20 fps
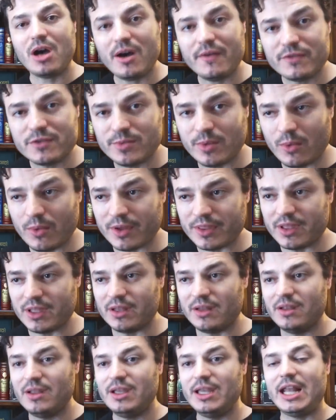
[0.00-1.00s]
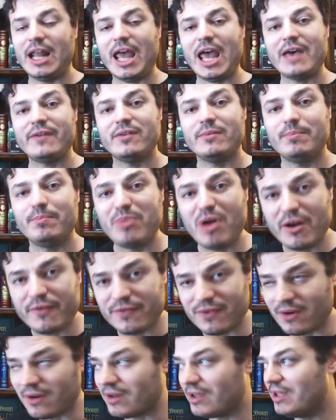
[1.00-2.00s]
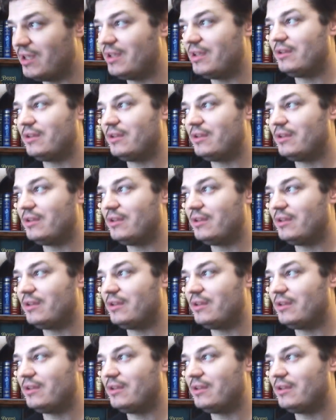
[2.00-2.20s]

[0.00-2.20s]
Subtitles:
comfortable with it and I have a buffer.